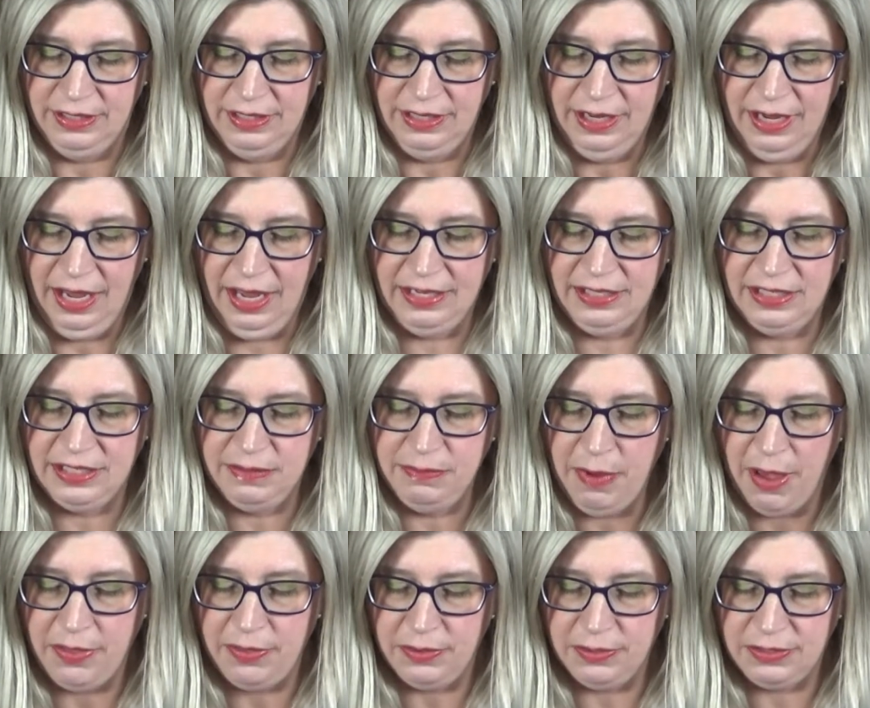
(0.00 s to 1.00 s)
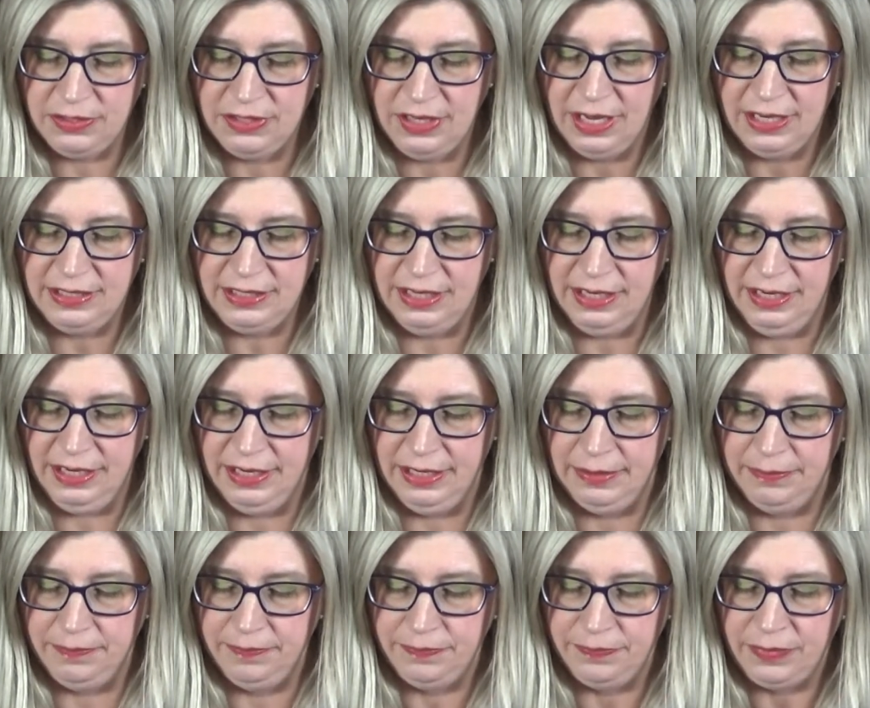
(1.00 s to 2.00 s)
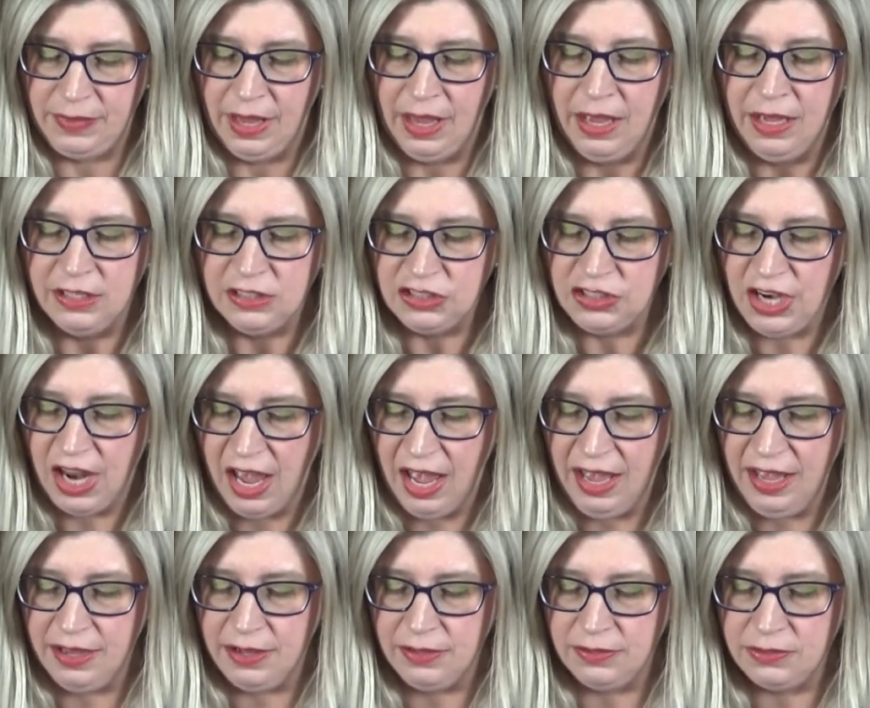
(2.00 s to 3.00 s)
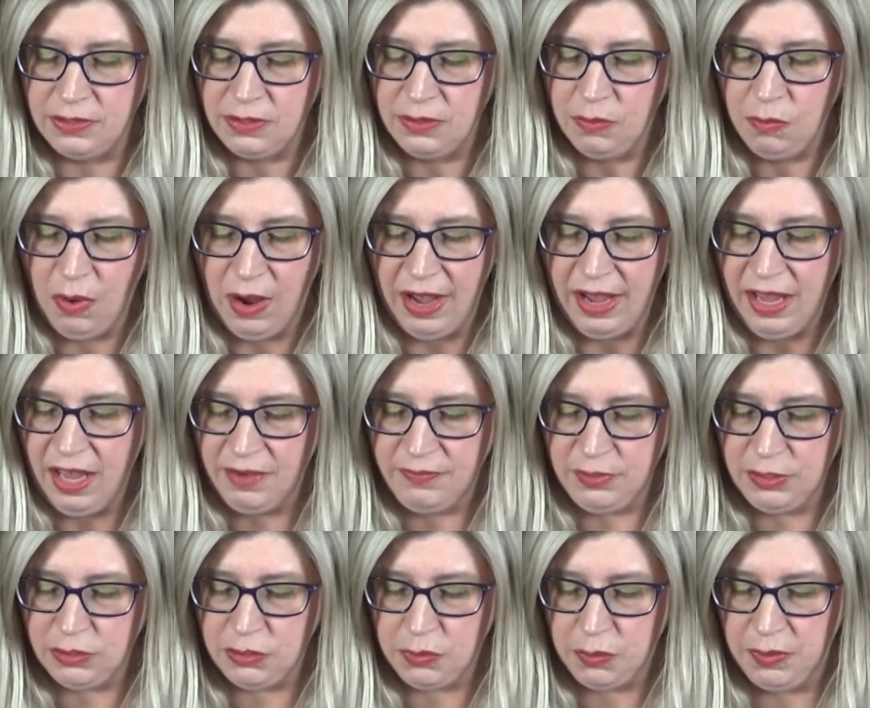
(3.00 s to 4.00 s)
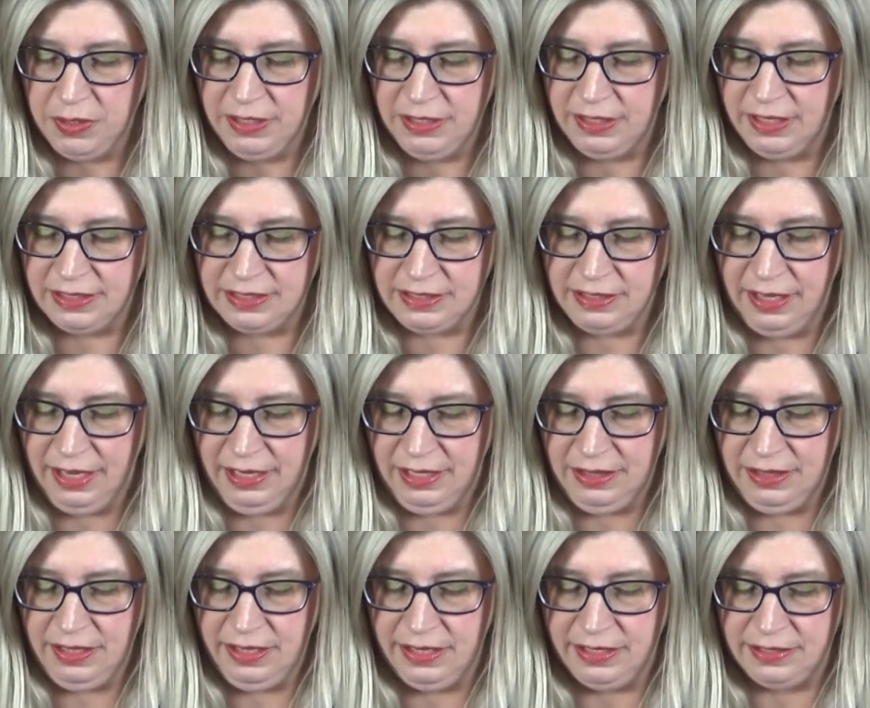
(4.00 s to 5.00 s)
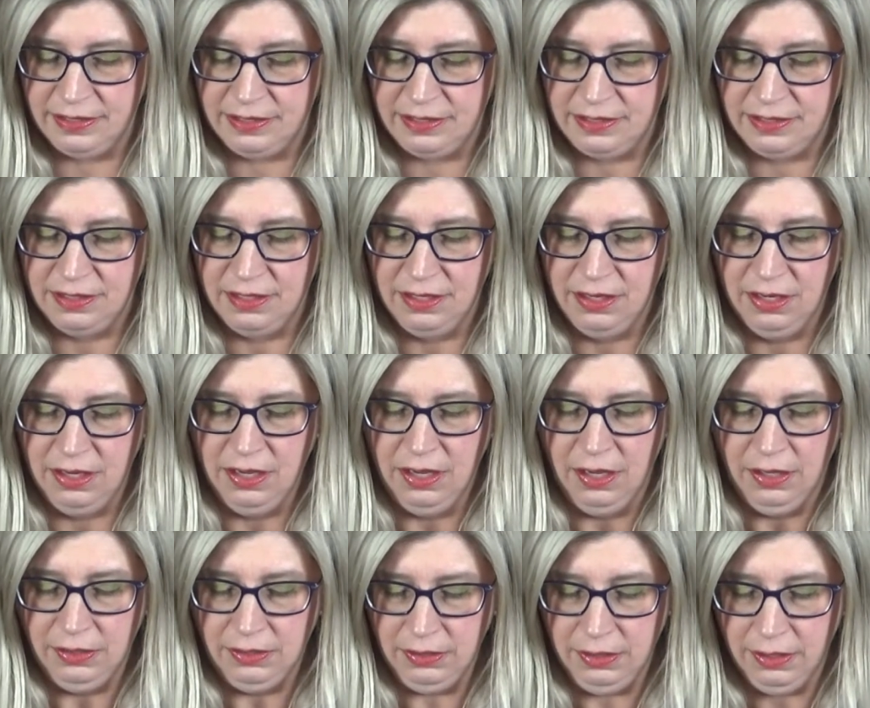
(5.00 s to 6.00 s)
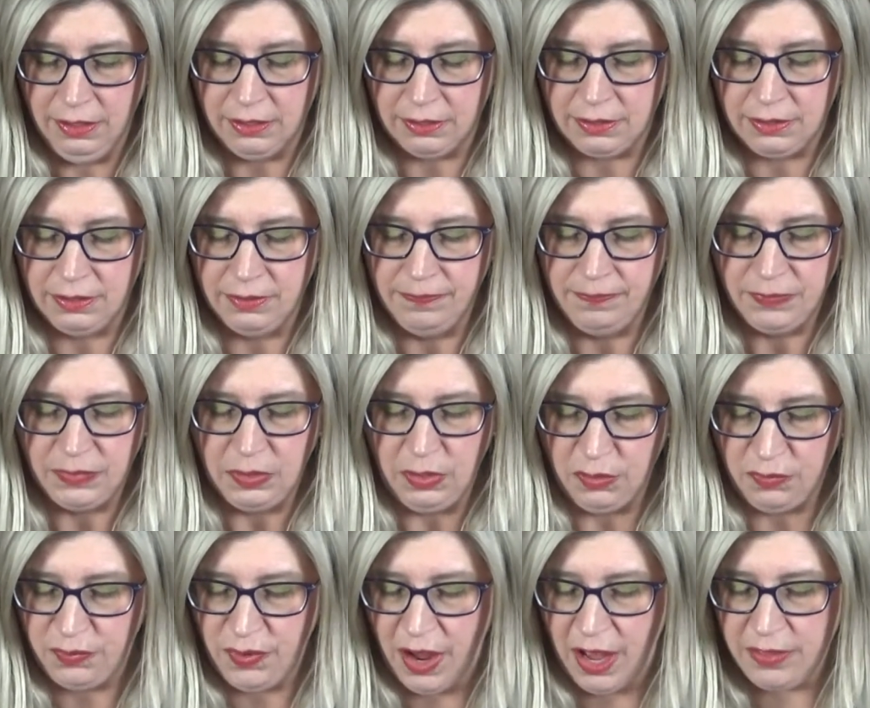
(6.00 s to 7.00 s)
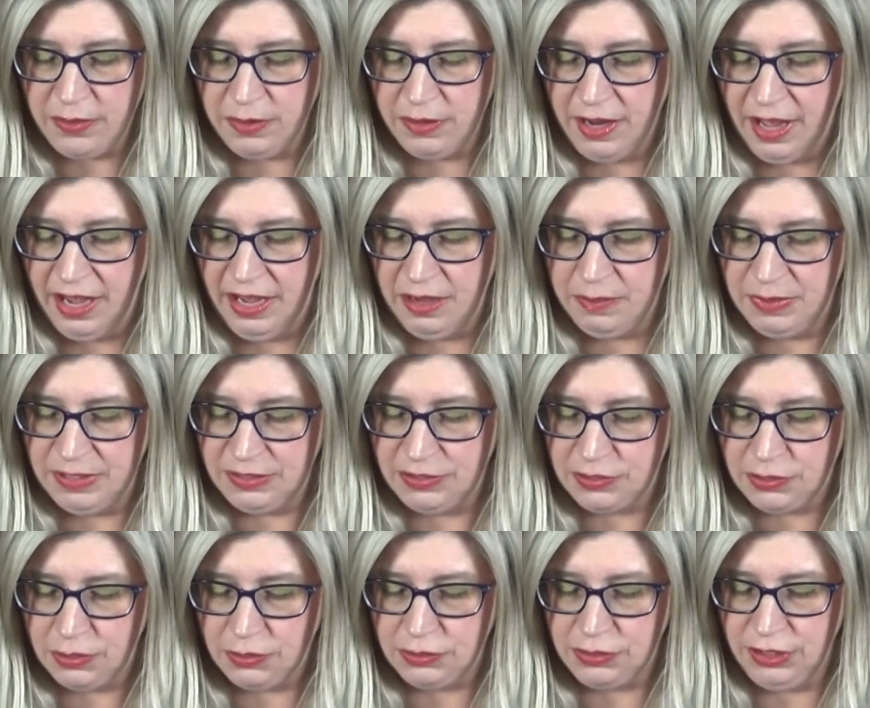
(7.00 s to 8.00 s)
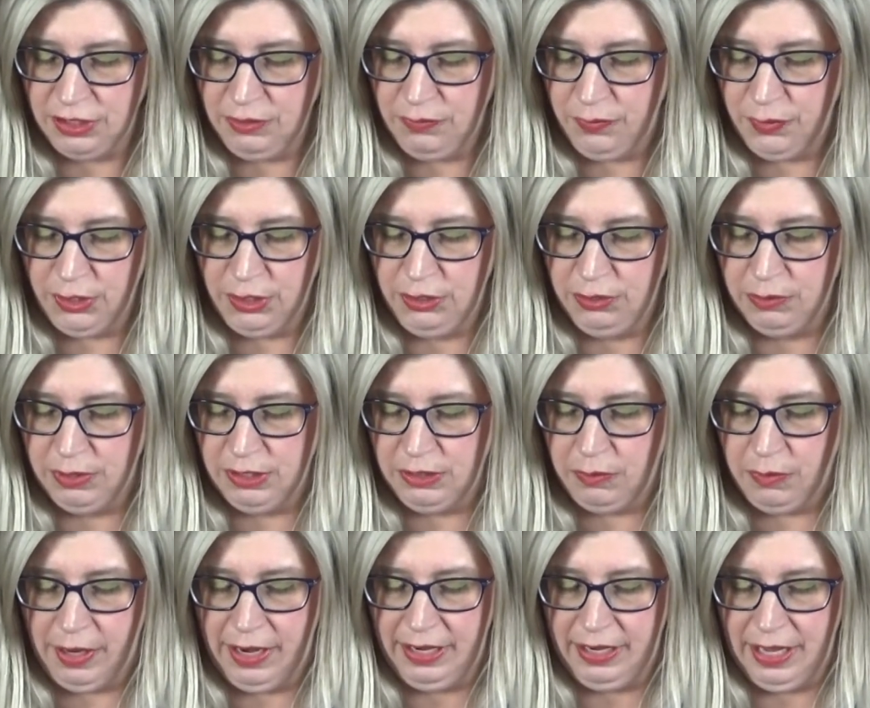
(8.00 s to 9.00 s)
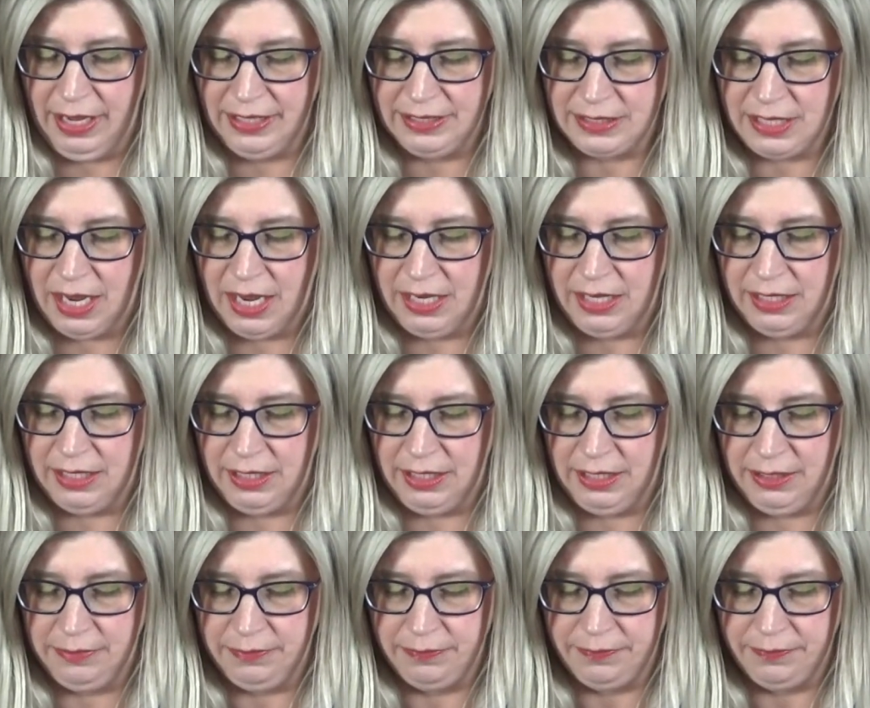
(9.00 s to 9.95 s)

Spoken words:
And his mother said to him, "Child, why have you treated us like this? Look, your father and I have been searching for you in great anxiety."